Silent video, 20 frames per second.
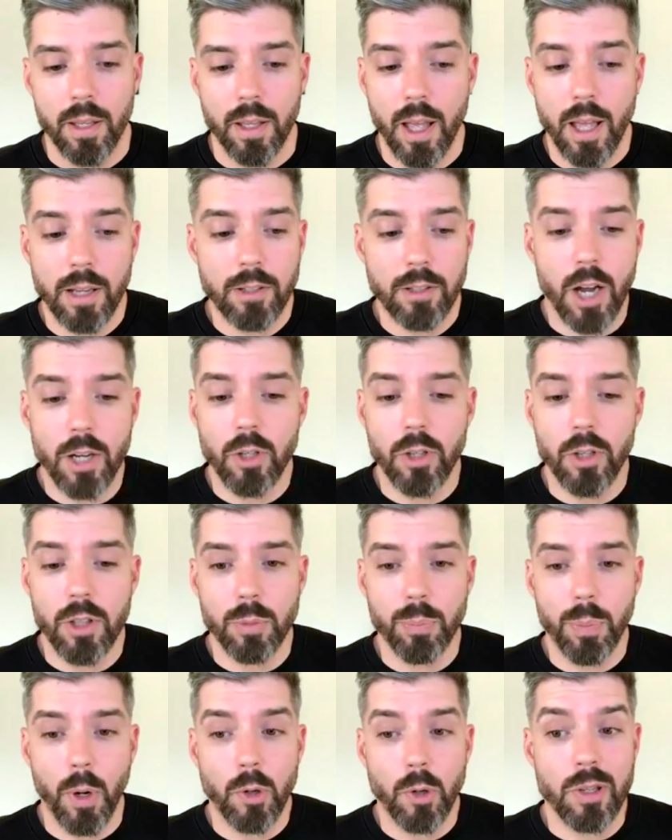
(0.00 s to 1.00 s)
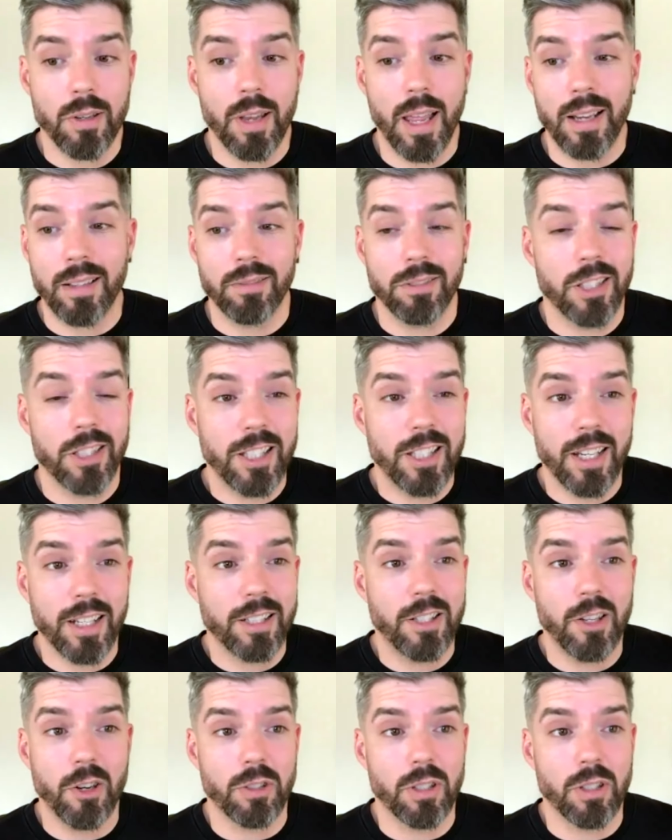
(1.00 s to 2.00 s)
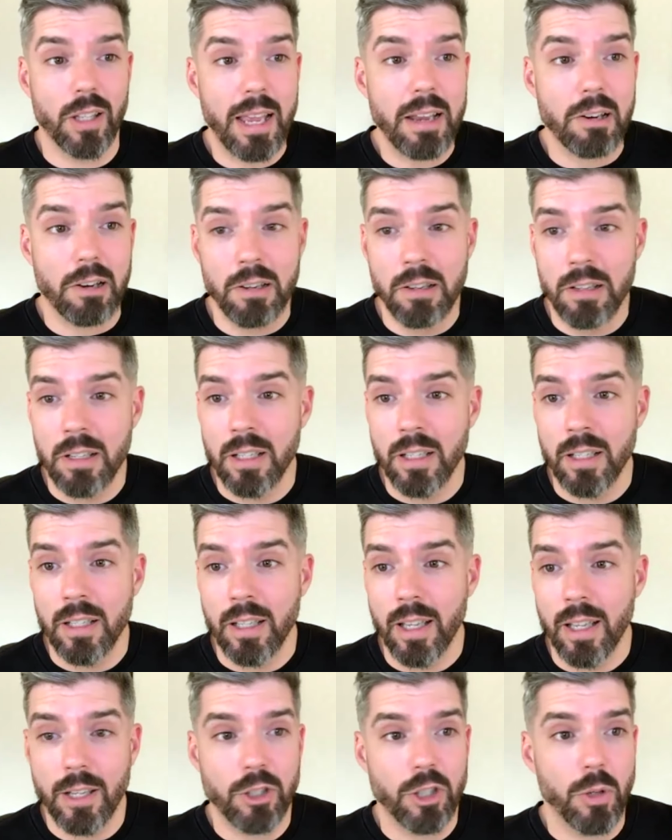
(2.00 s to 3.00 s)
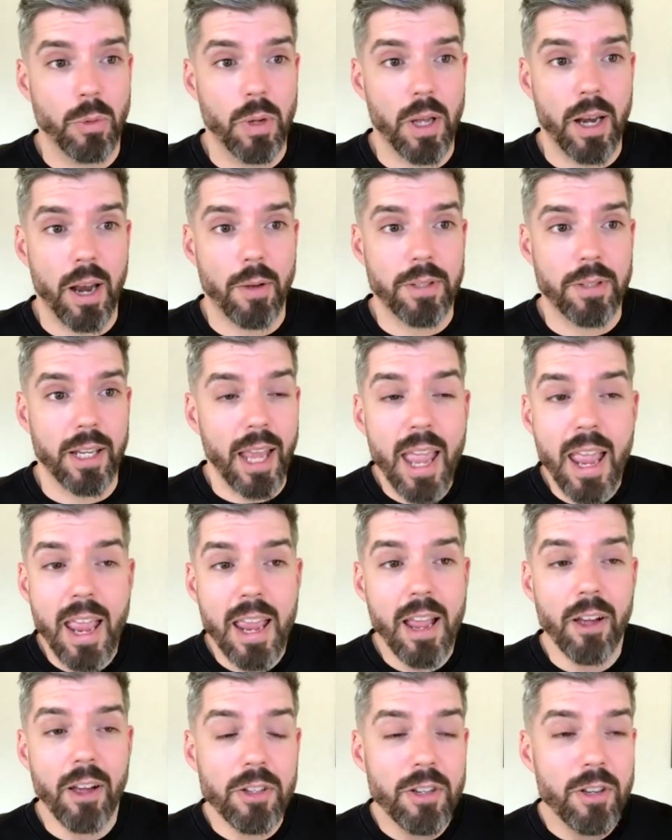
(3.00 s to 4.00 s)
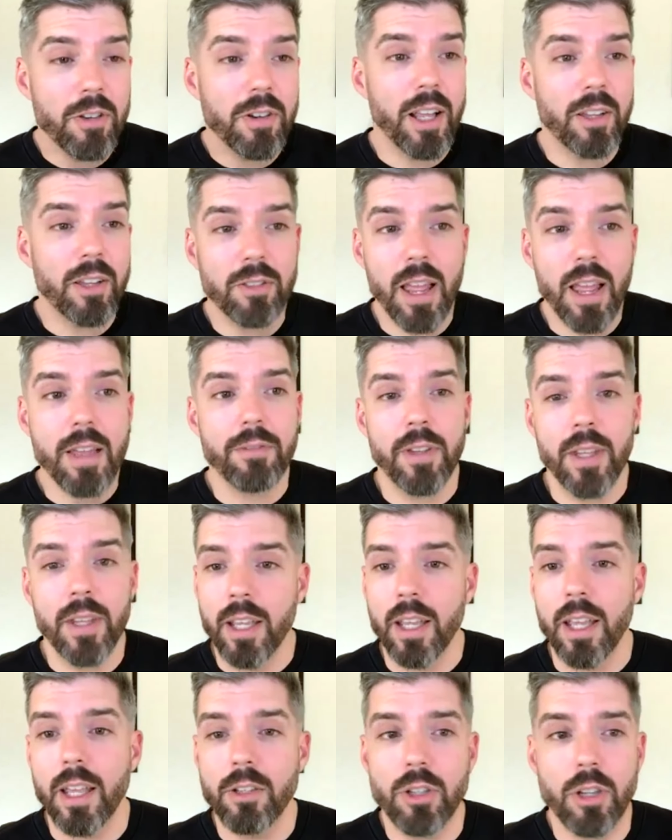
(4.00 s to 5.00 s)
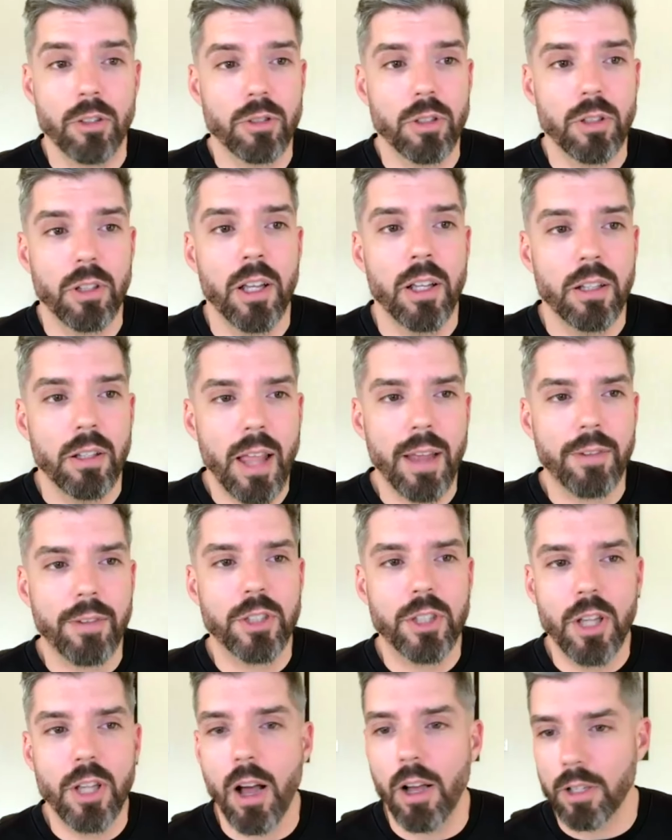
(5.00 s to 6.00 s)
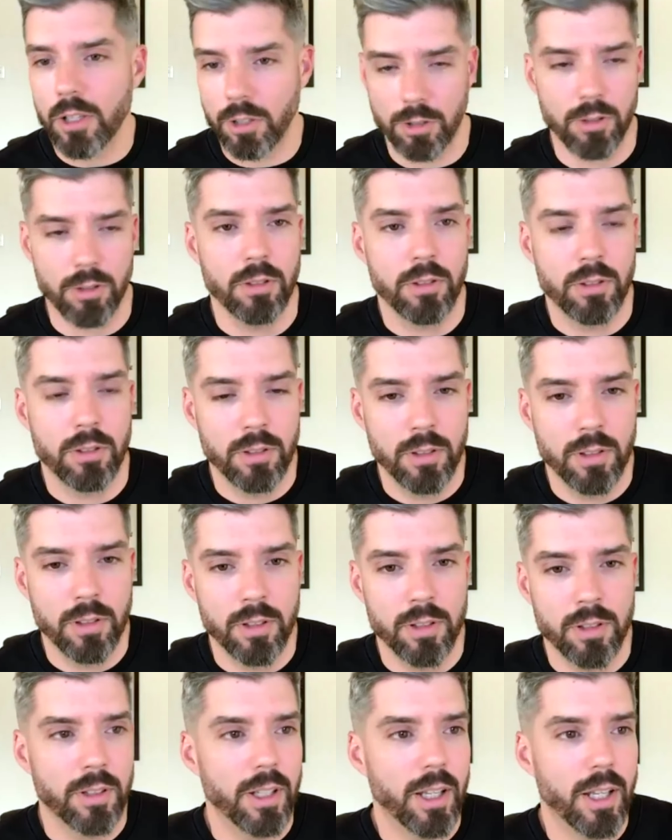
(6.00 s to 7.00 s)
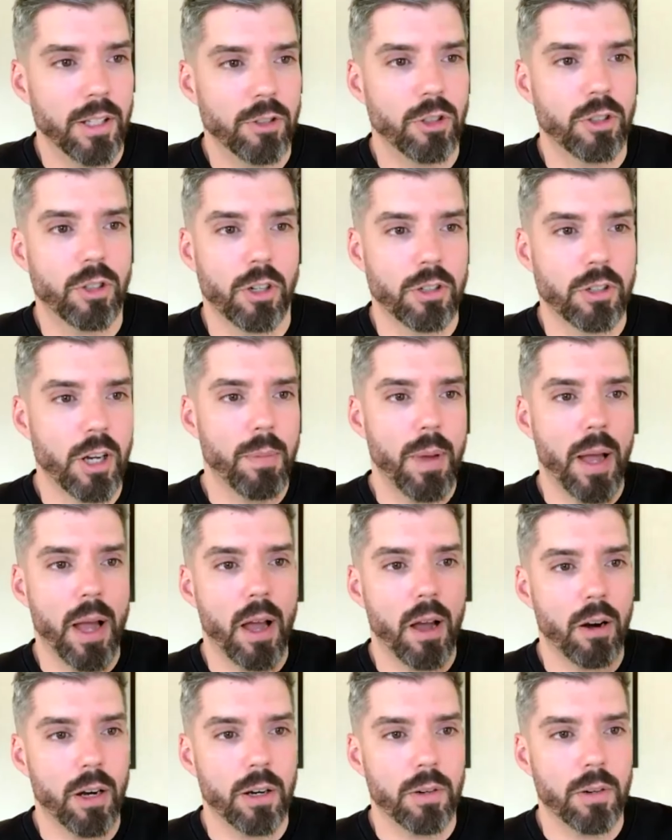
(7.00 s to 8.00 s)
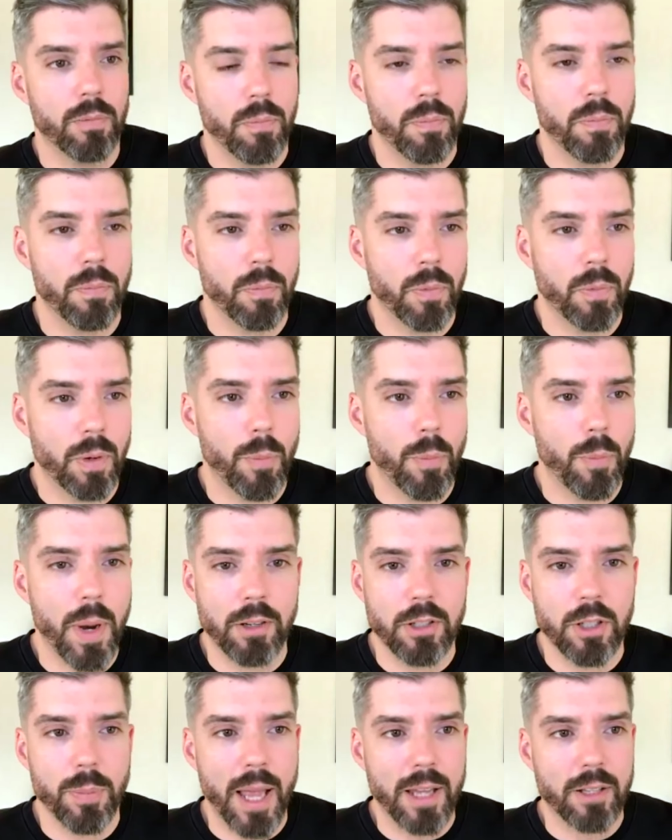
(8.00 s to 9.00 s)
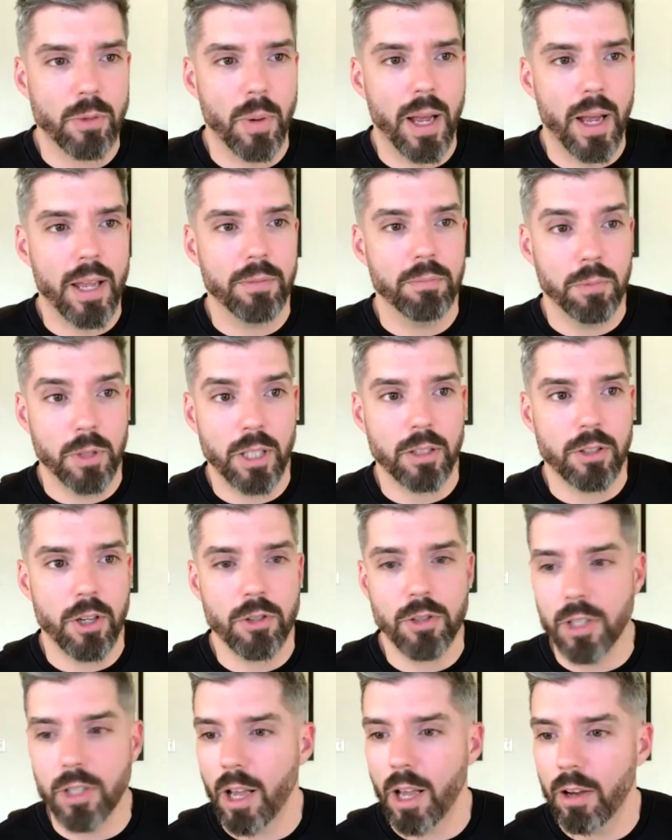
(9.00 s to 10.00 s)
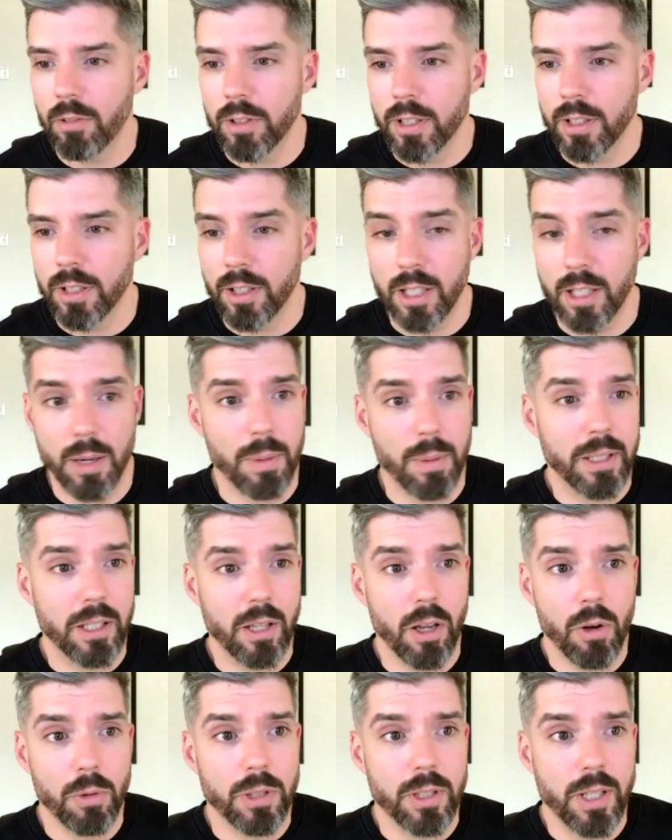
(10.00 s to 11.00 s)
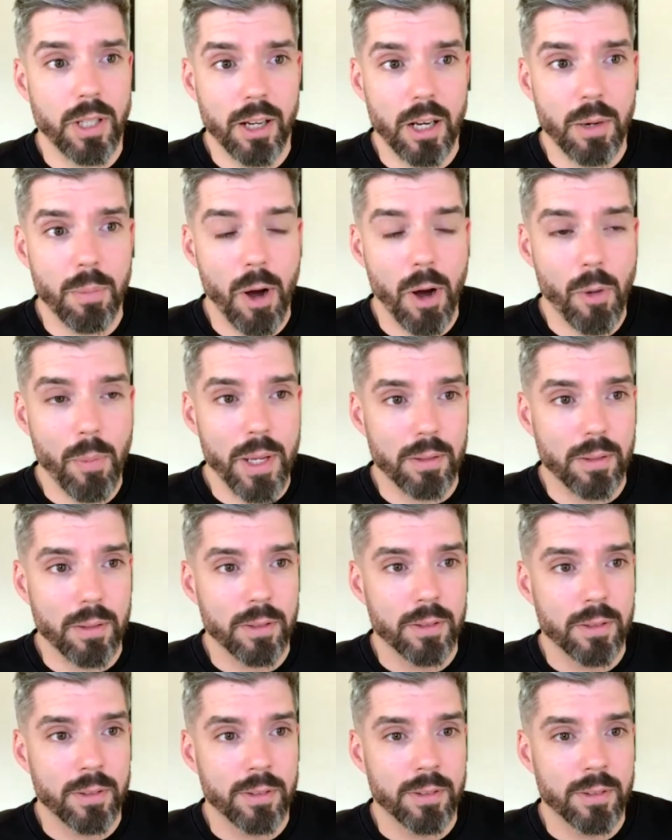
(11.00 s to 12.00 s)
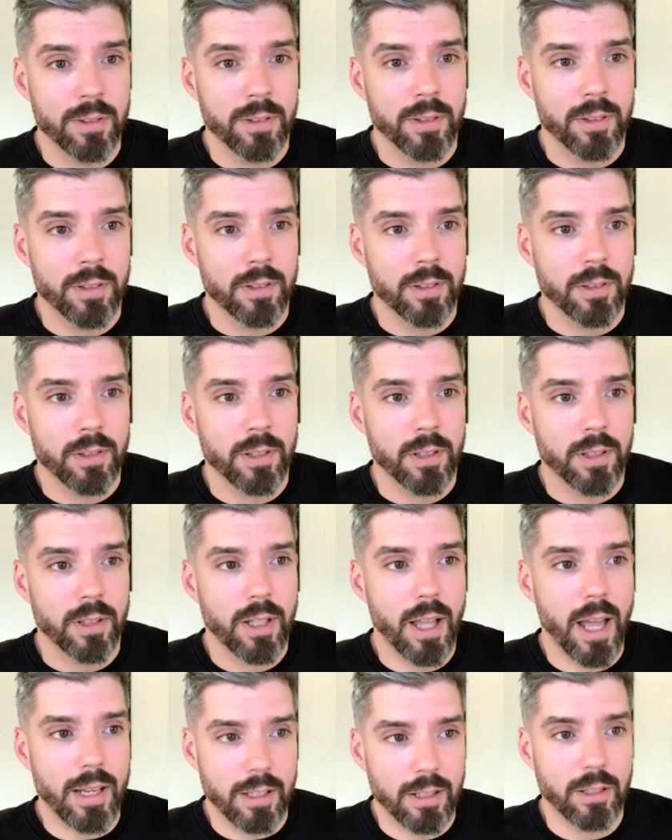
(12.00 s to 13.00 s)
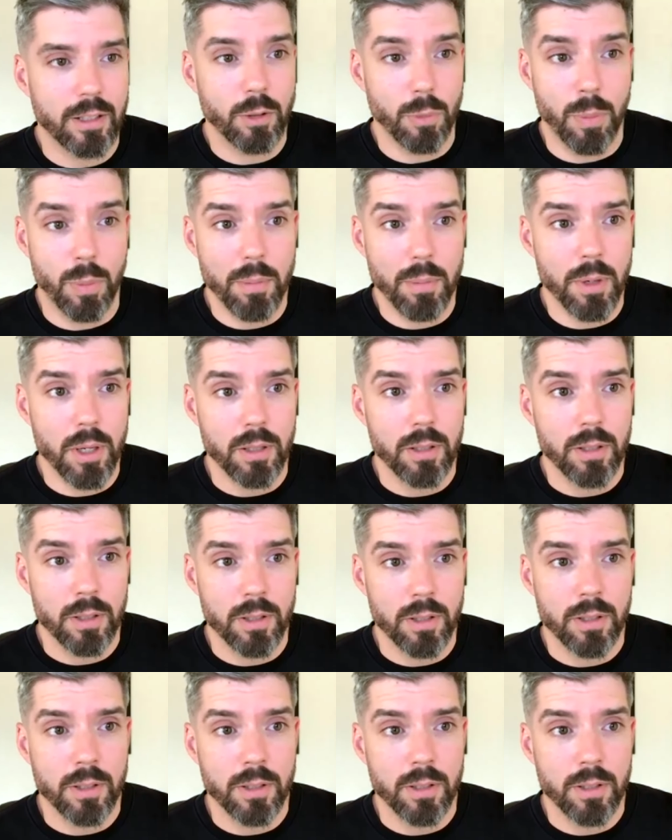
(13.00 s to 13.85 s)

I talked to this person like 6 years later, and I was like, "Hey, how you doing? How's life?" And she goes, "Life sucks." And she started talking about how one of her parents had passed away 6 years ago. And I'm like, "Yo, stuck in a moment. Like, it's a bummer."